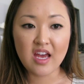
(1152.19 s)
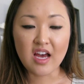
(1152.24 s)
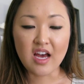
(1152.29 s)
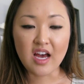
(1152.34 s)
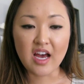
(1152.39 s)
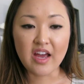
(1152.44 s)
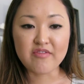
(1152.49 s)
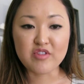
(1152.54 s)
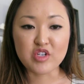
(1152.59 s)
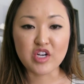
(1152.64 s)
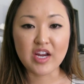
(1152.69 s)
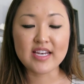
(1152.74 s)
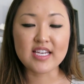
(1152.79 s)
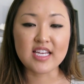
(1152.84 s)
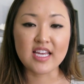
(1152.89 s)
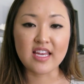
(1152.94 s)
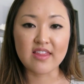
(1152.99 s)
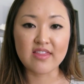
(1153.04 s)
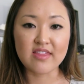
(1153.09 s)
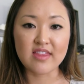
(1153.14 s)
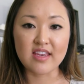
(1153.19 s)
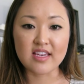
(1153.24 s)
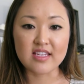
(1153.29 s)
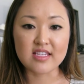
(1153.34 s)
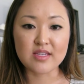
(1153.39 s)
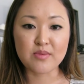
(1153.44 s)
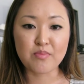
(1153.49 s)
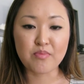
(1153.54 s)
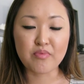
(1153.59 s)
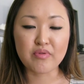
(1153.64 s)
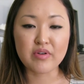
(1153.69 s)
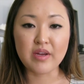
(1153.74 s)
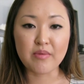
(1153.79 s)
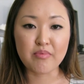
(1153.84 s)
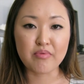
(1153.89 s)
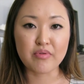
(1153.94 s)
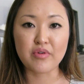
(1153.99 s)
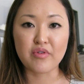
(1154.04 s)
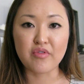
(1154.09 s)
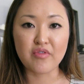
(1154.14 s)
I've tried to get this
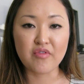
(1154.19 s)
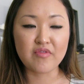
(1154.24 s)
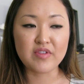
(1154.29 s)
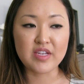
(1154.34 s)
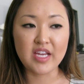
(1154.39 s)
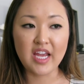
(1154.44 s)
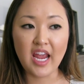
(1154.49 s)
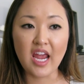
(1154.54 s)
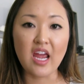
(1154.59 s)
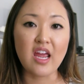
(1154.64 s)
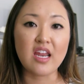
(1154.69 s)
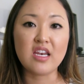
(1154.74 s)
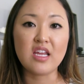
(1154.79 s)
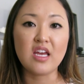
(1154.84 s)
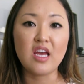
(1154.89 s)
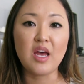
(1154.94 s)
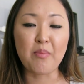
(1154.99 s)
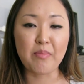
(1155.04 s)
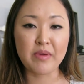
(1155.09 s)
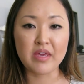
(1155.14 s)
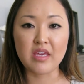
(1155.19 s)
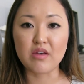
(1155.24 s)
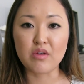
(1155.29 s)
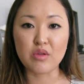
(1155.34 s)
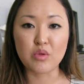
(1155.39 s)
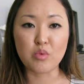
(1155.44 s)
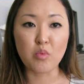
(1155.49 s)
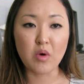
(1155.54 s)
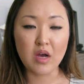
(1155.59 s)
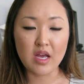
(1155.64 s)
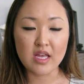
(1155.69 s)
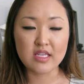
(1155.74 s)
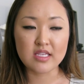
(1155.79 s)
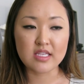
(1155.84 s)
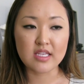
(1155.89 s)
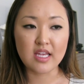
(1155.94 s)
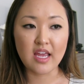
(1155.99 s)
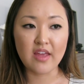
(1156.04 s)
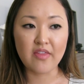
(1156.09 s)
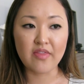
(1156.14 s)
pre-approved and appealed
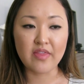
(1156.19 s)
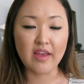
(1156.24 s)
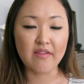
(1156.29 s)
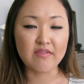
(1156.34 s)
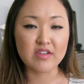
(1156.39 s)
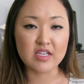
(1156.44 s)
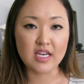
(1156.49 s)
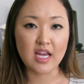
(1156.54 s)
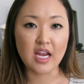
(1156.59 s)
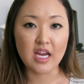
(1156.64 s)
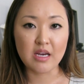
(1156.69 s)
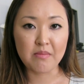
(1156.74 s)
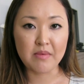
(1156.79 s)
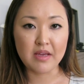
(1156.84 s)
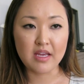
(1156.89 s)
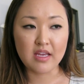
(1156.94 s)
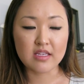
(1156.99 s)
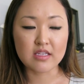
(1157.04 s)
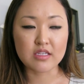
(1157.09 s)
once, and they've denied me.